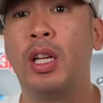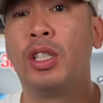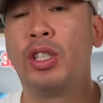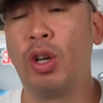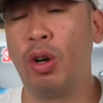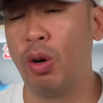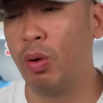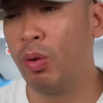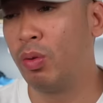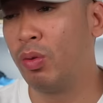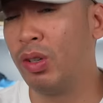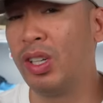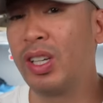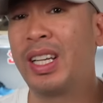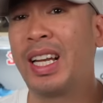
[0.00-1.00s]
So we're
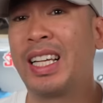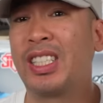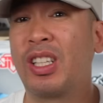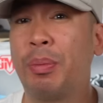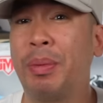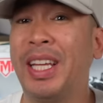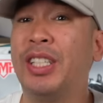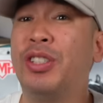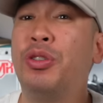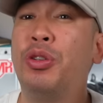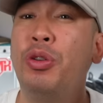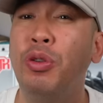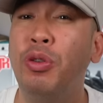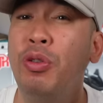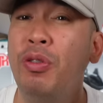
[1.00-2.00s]
looking like it's gonna be
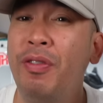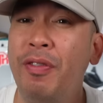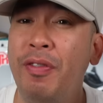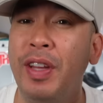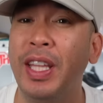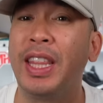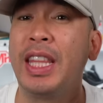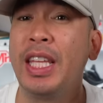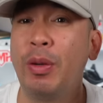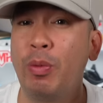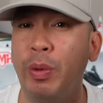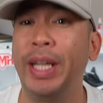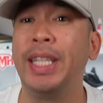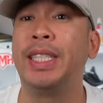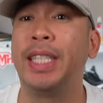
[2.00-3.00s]
250
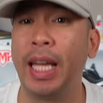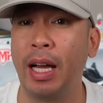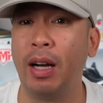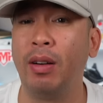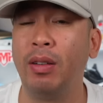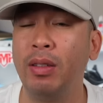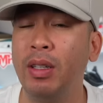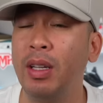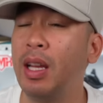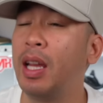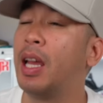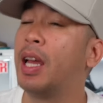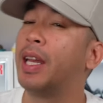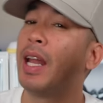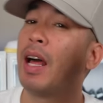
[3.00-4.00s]
retail.
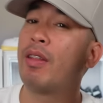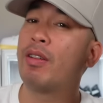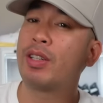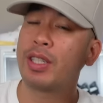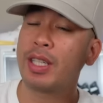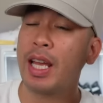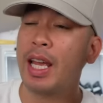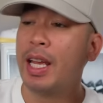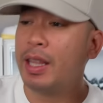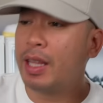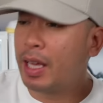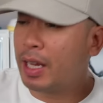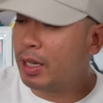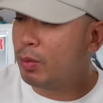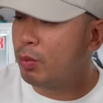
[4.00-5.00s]
Now they're saying
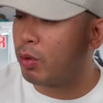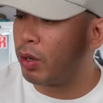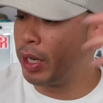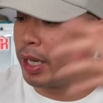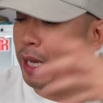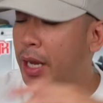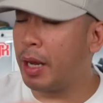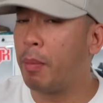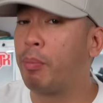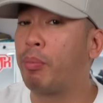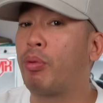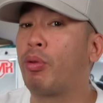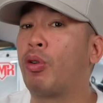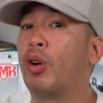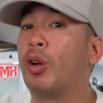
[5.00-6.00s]
that we're gonna get
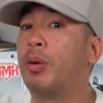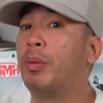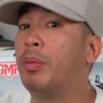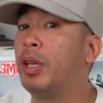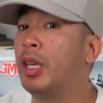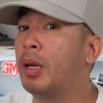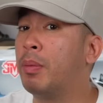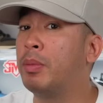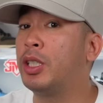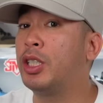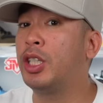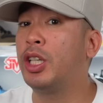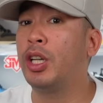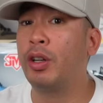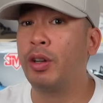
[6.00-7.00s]
premium
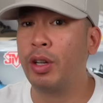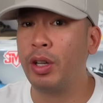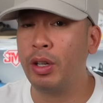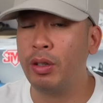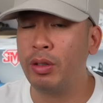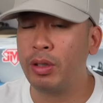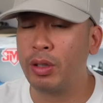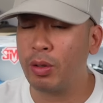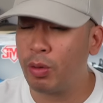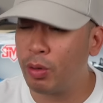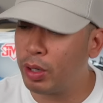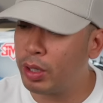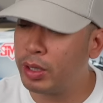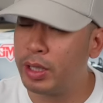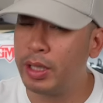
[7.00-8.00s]
materials
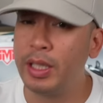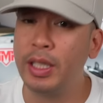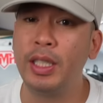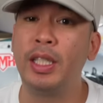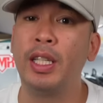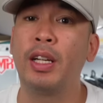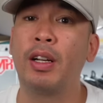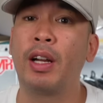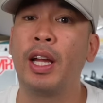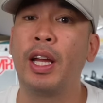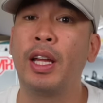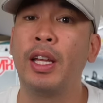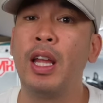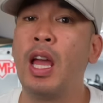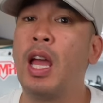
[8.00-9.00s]
according to Z
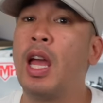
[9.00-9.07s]
Sneakerhead.